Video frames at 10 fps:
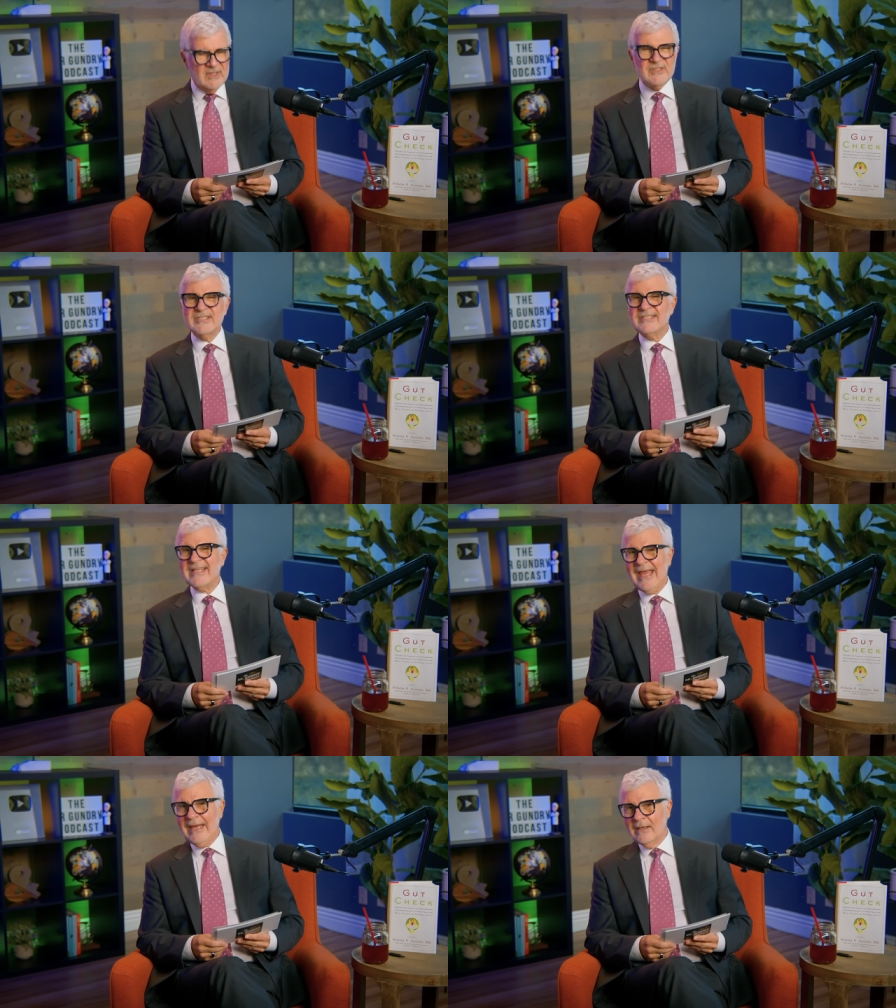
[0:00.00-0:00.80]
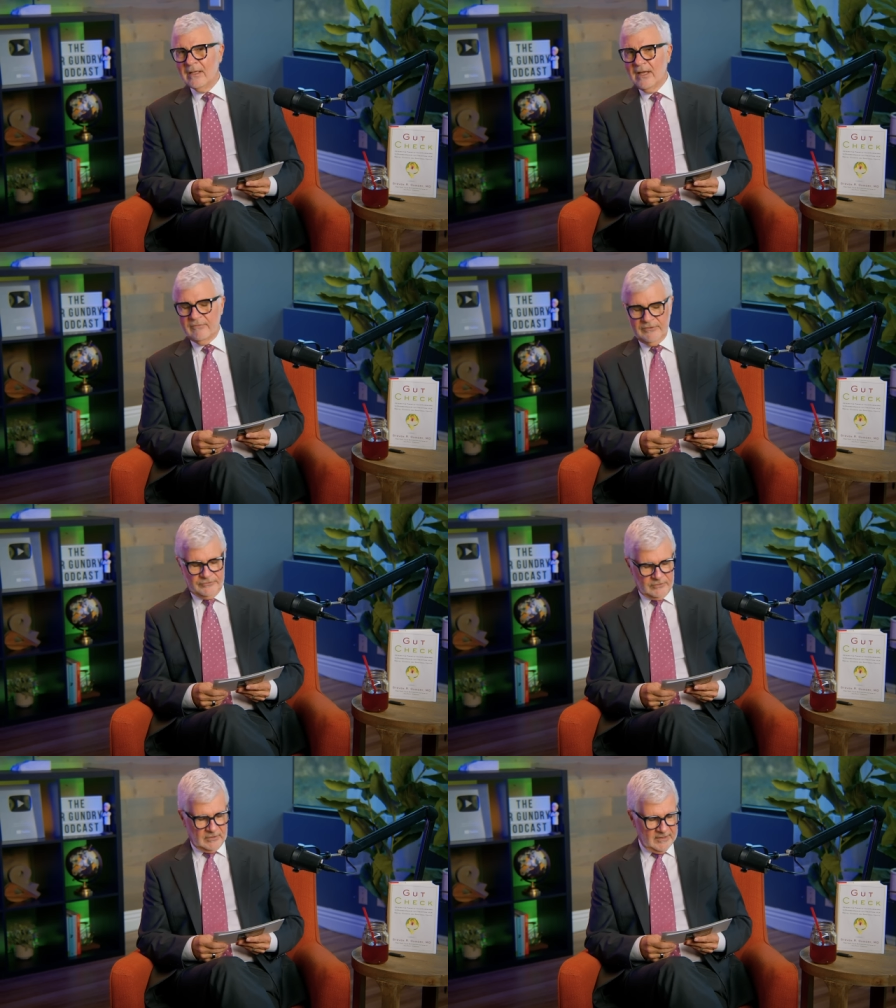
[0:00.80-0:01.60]
Insane
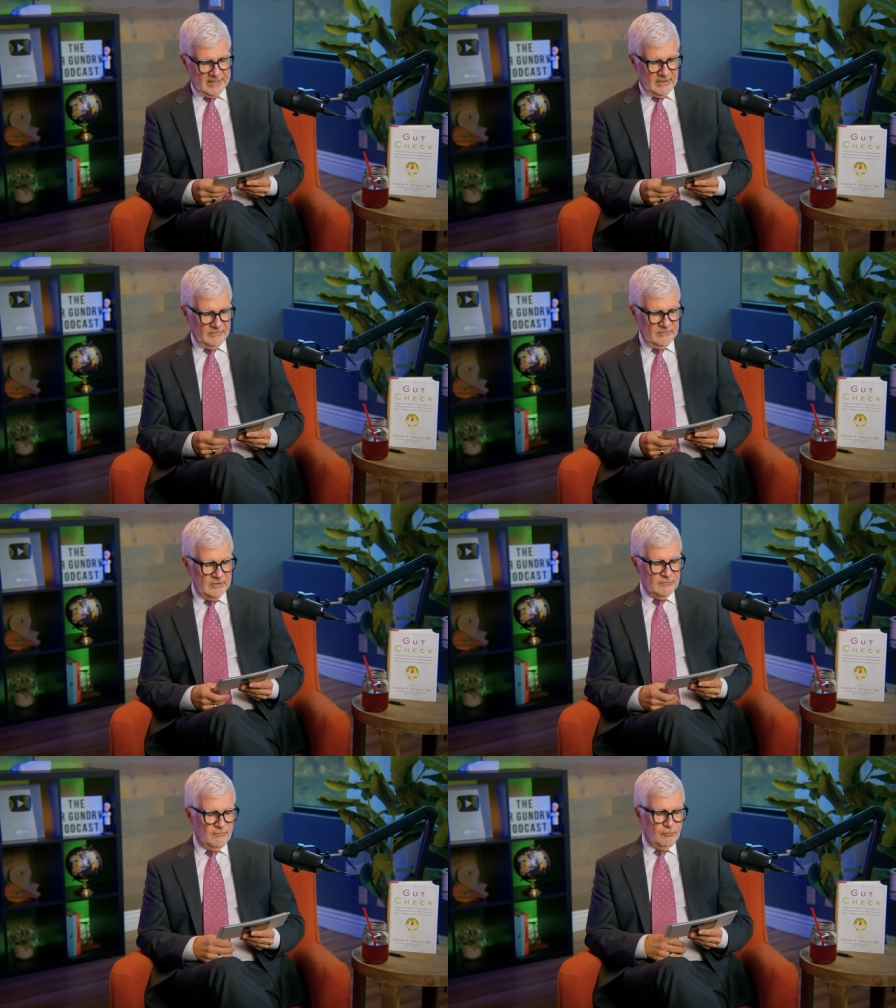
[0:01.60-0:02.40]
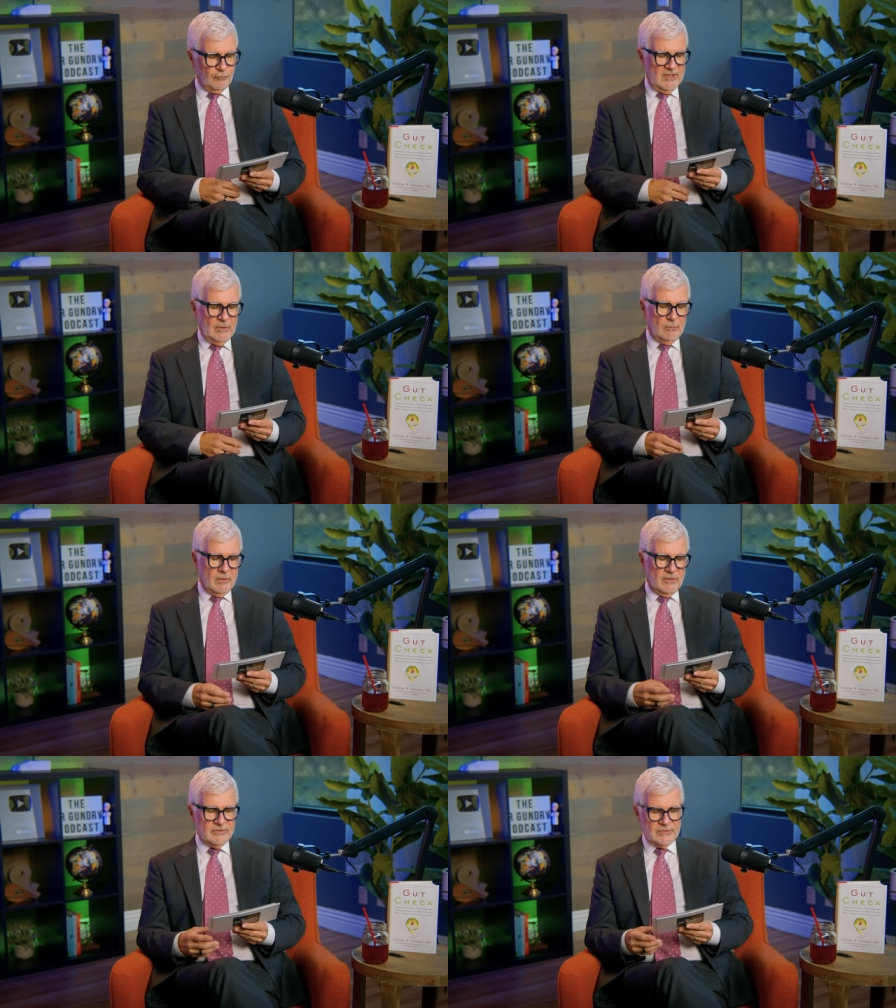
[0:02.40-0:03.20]
levels are allowed. The three
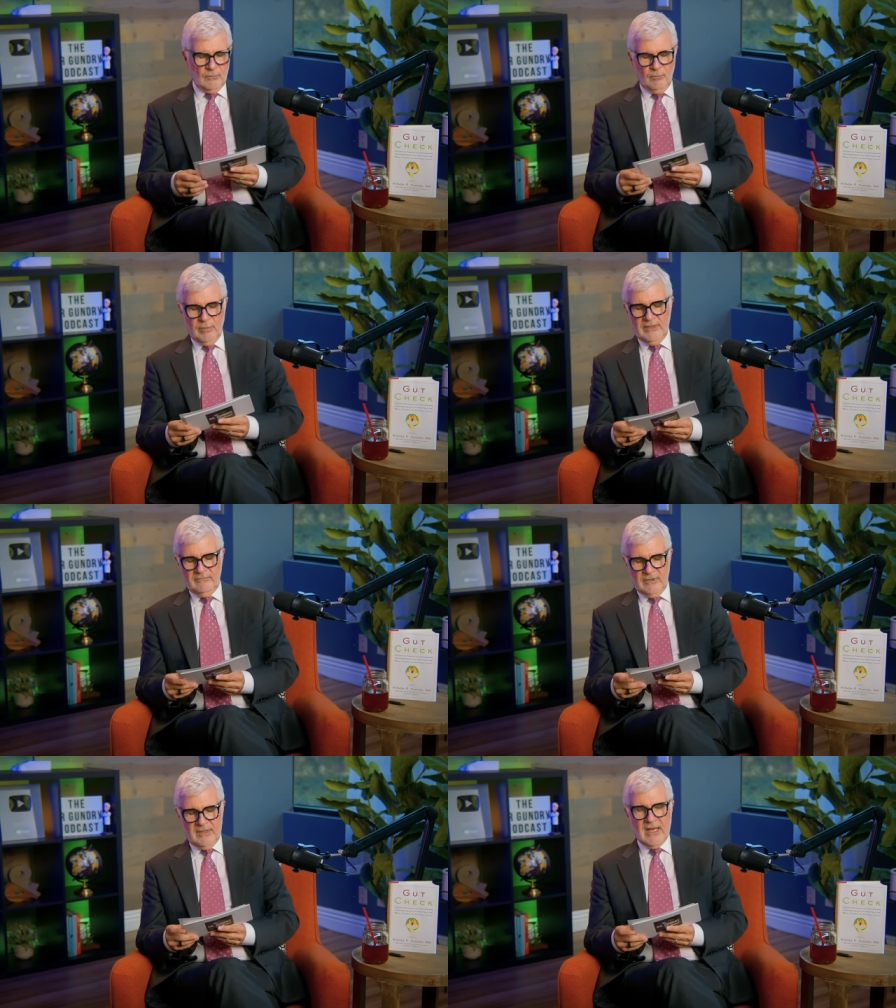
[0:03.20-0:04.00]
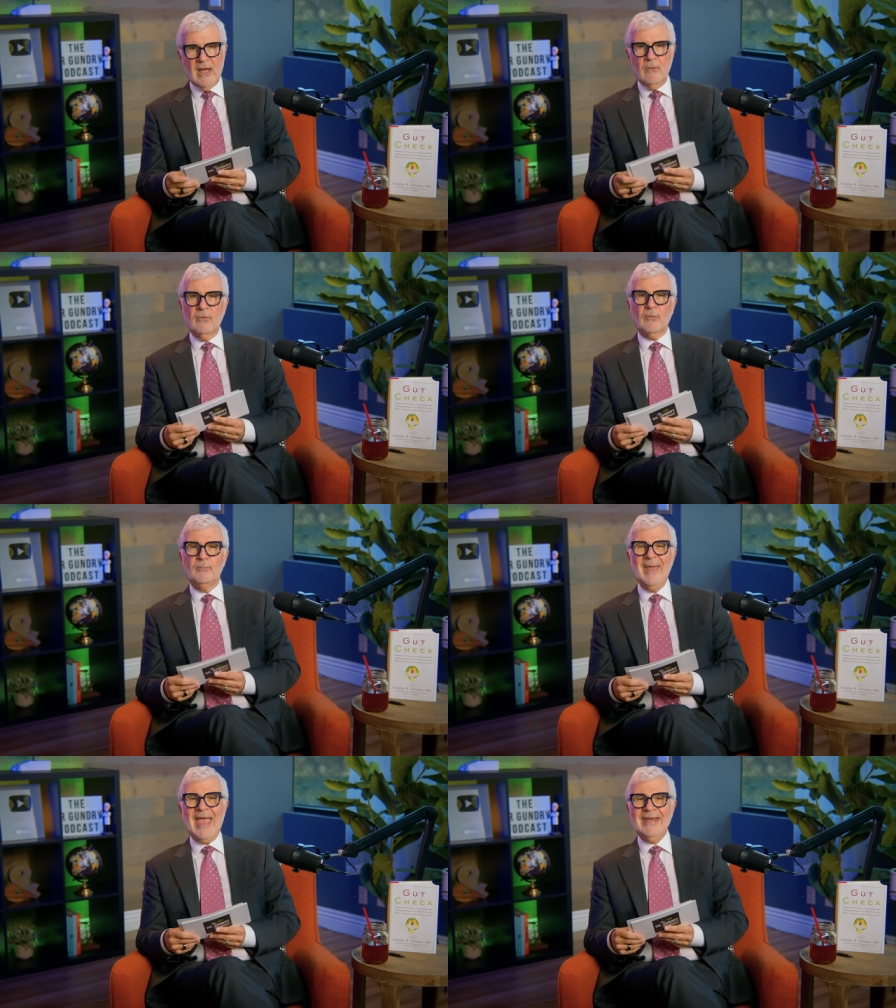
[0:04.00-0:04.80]
worst, believe it or not, were
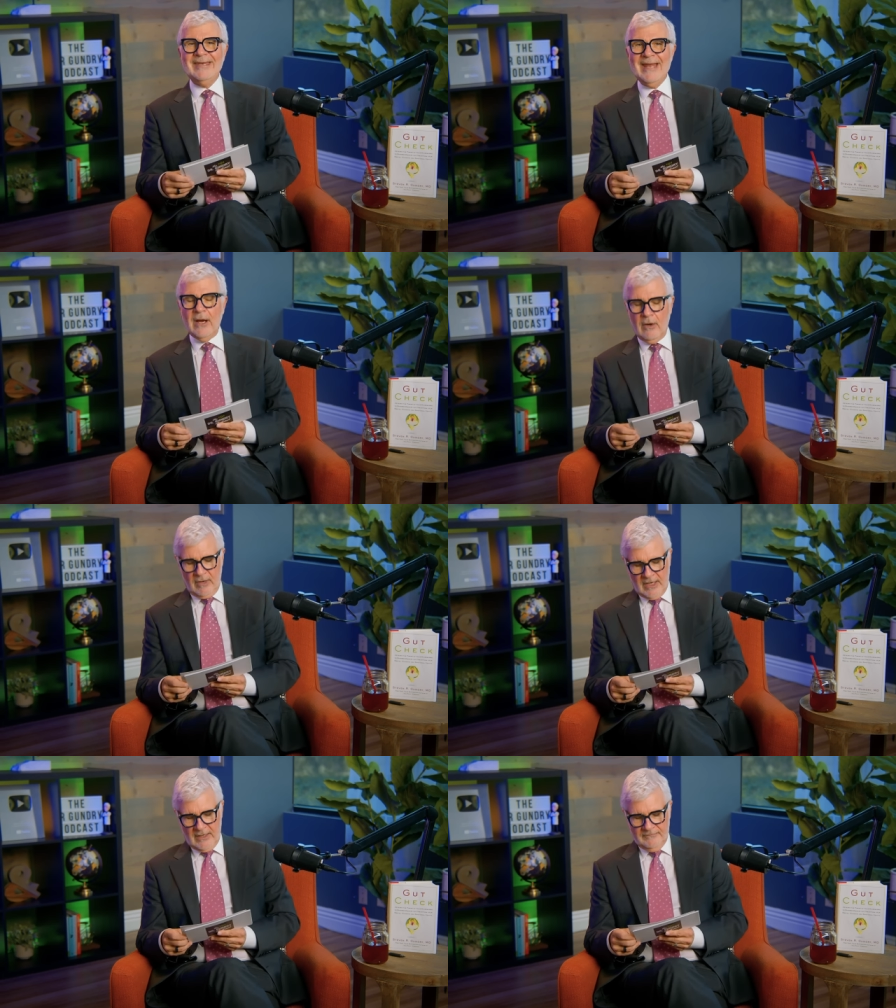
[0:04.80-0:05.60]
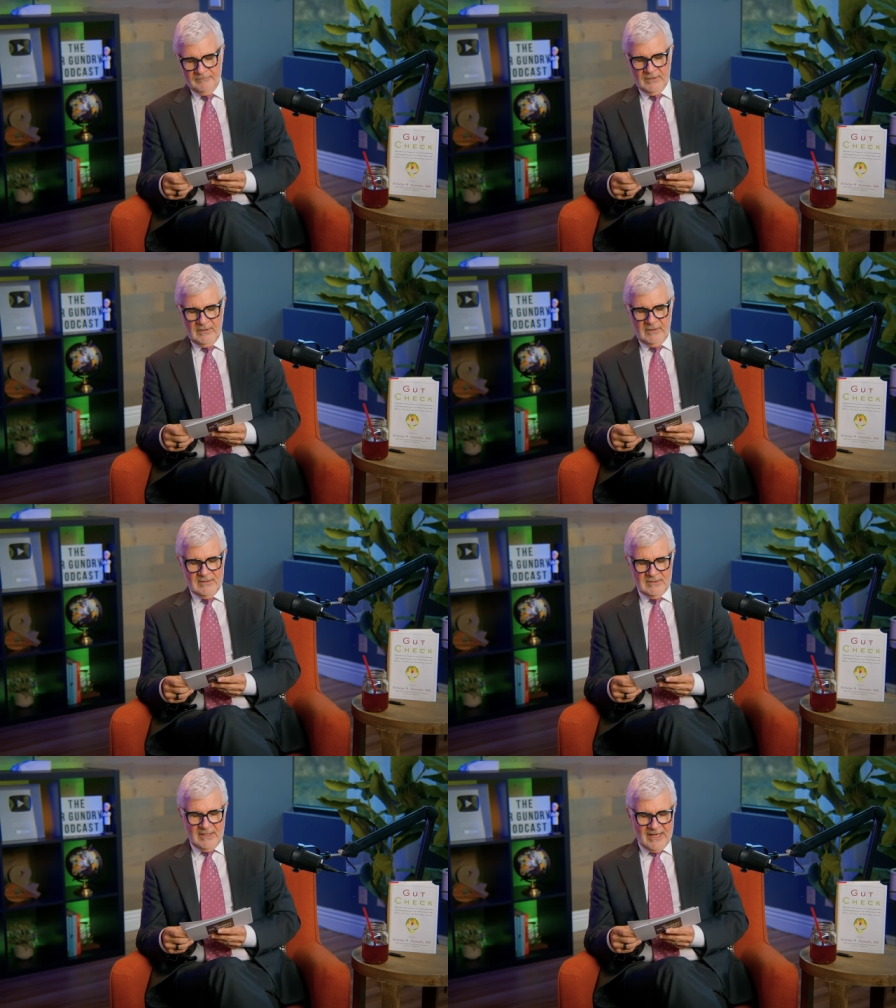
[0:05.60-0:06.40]
Panera
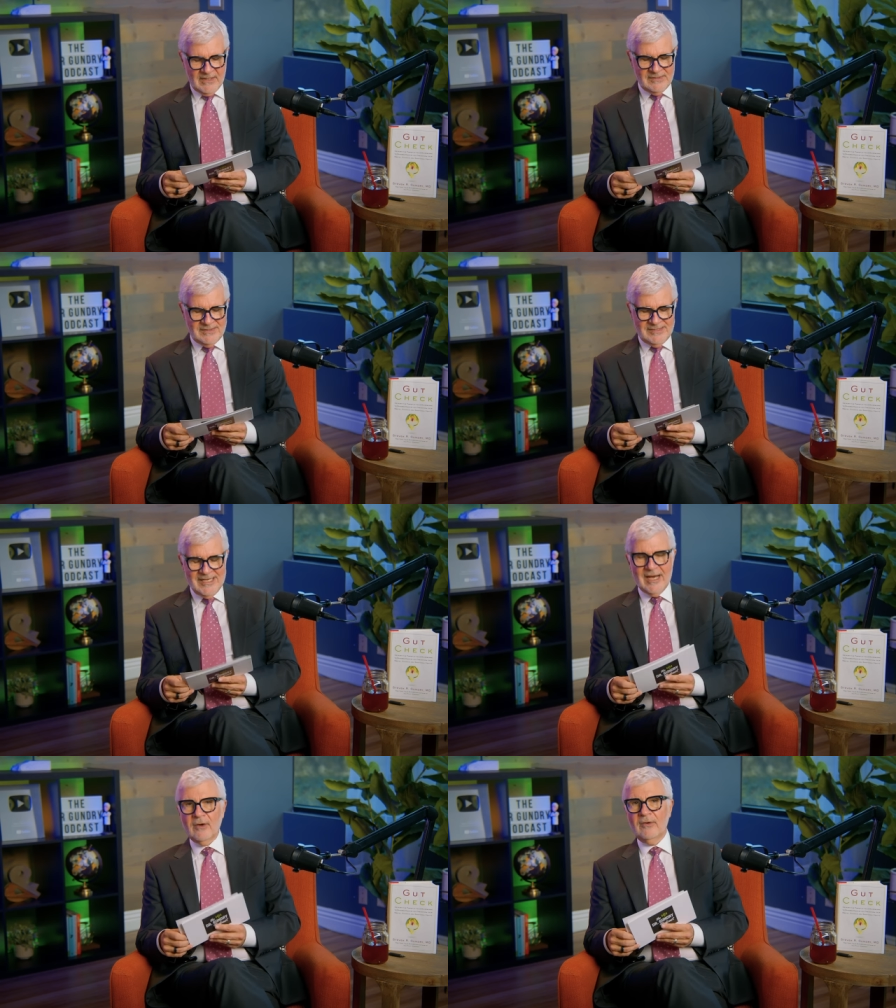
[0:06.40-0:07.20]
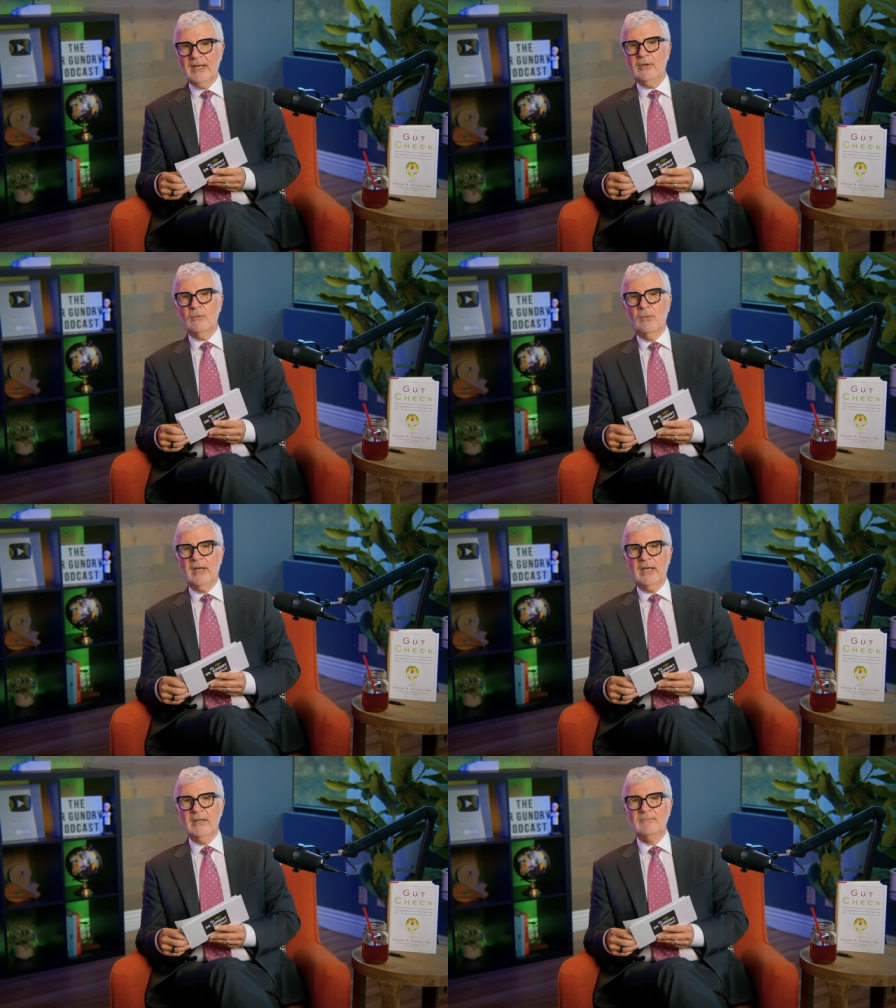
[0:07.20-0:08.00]
and Dairy
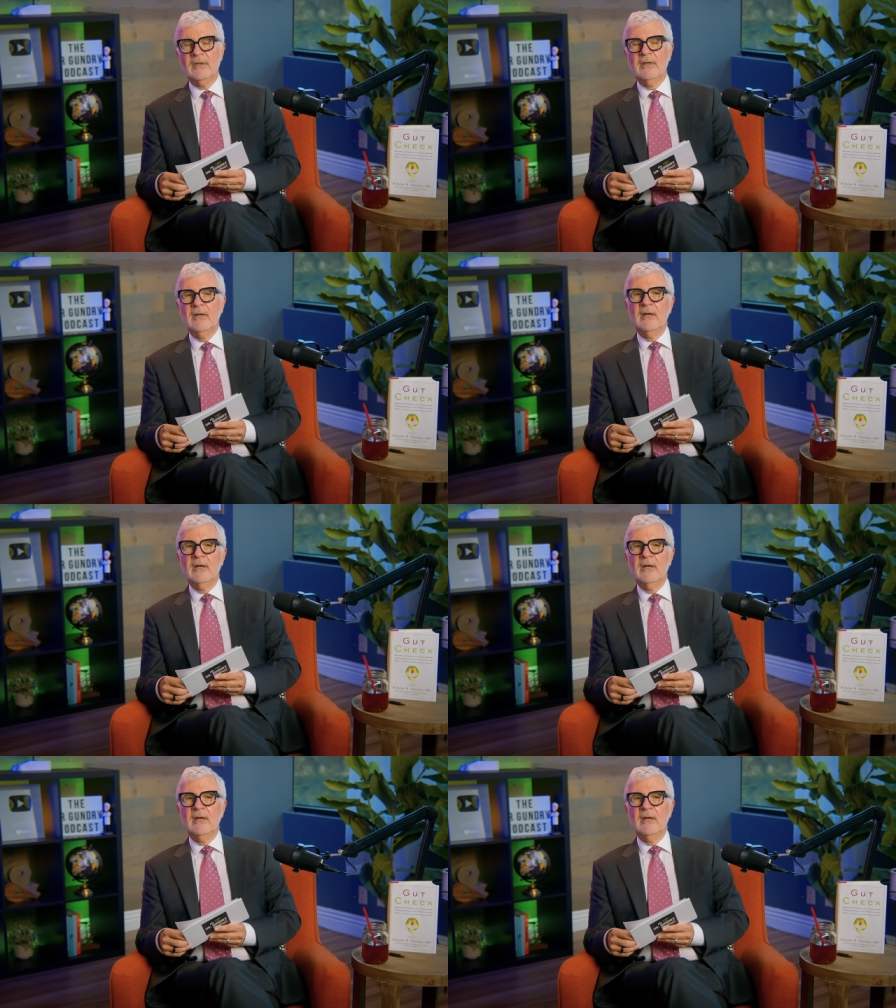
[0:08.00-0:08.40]
Queen.